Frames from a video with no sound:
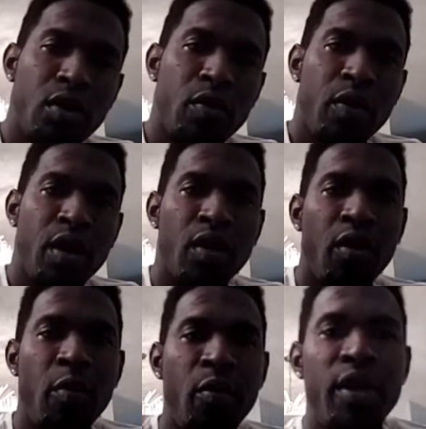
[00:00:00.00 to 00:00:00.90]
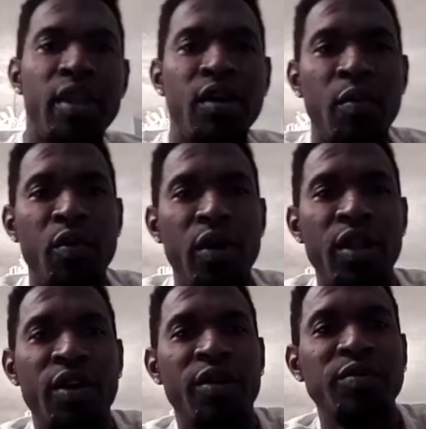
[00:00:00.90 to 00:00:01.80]
So, welcome, welcome,
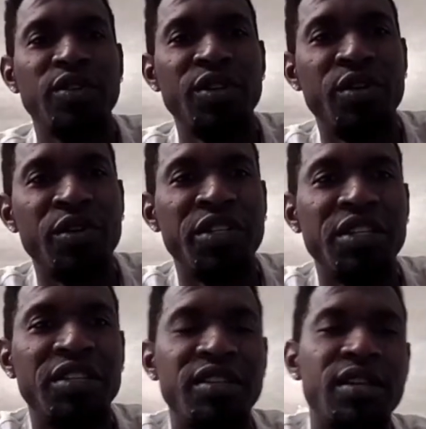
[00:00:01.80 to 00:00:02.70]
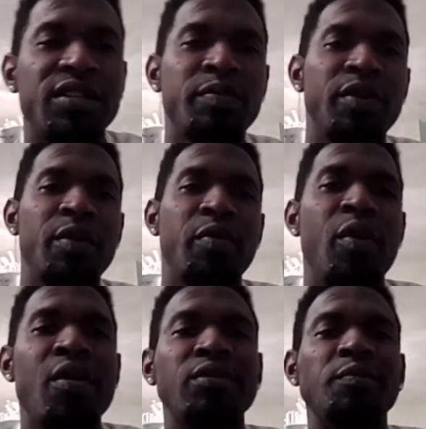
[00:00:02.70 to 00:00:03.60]
welcome to the Coaches Desk,
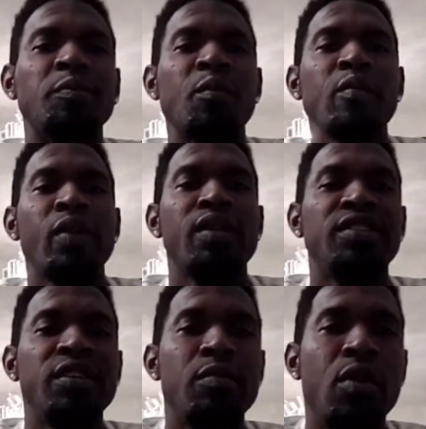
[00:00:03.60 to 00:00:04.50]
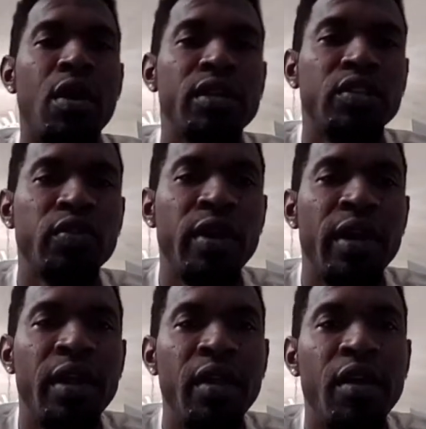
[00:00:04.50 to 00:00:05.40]
people. It's your boy
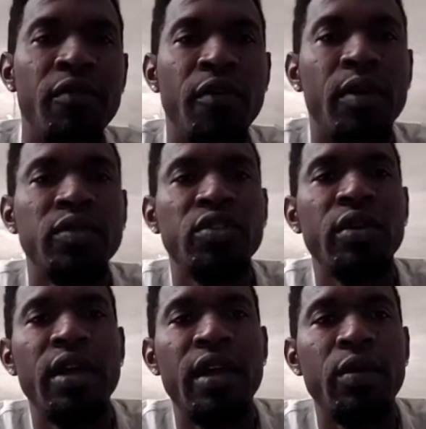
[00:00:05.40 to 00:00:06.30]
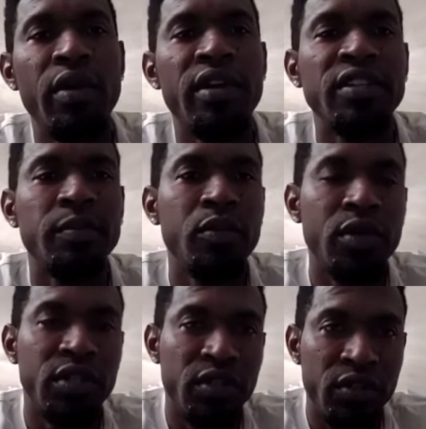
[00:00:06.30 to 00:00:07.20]
Dre here from Dre Anywhere
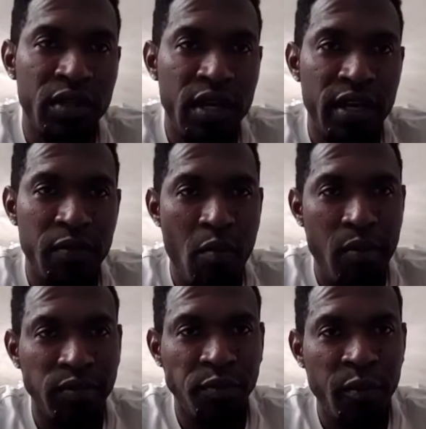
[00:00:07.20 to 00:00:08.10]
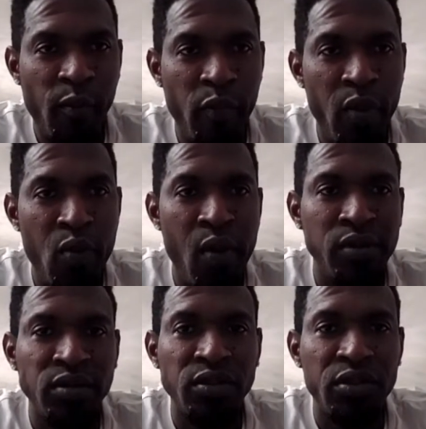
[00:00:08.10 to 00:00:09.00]
Sports tonight.
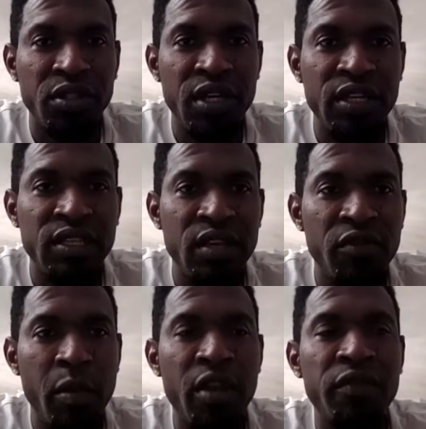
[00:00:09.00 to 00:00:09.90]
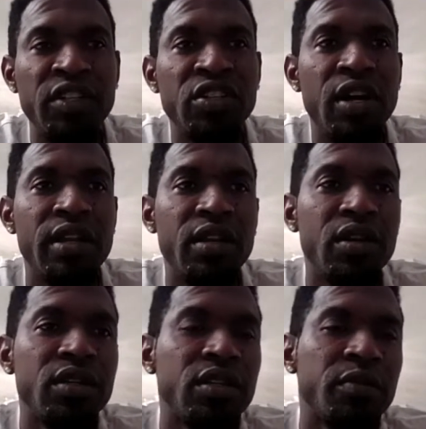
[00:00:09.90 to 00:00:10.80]
So, thanks everybody for
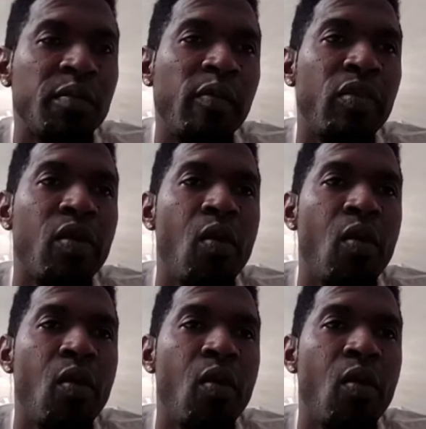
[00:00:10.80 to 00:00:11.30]
joining us.